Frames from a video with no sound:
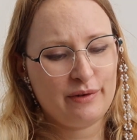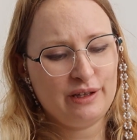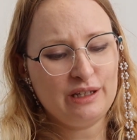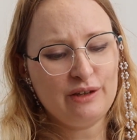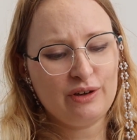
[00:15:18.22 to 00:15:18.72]

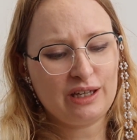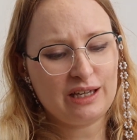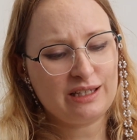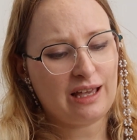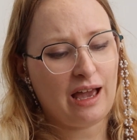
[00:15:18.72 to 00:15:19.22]
In either
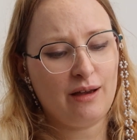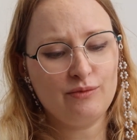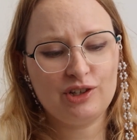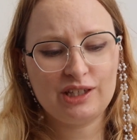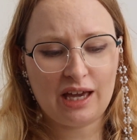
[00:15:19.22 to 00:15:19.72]
case,
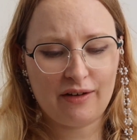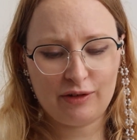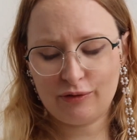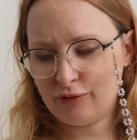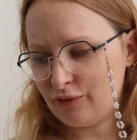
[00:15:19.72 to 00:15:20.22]
I'm just
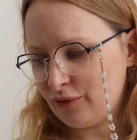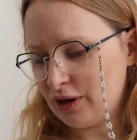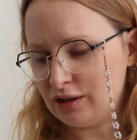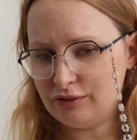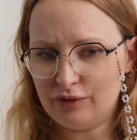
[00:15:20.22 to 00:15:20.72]
having
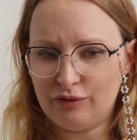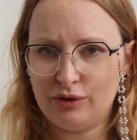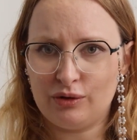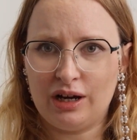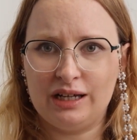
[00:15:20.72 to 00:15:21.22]
fun with
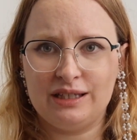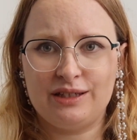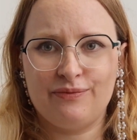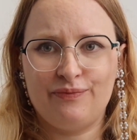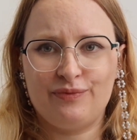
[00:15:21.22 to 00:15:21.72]
you
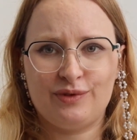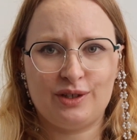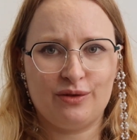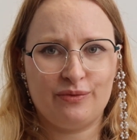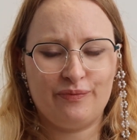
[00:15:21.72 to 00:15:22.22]
guys.
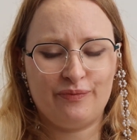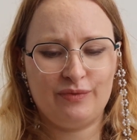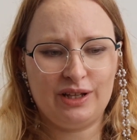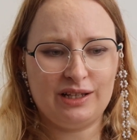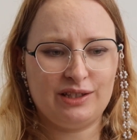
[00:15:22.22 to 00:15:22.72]
So
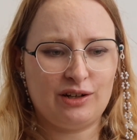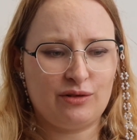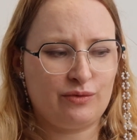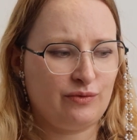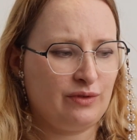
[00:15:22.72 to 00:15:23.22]
let's
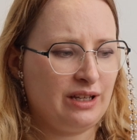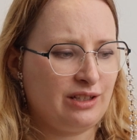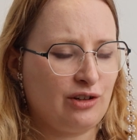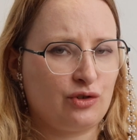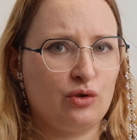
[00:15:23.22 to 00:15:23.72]
start
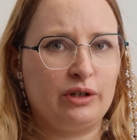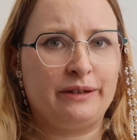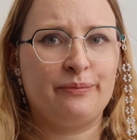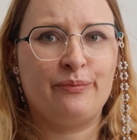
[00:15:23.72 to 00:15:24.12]
drawing.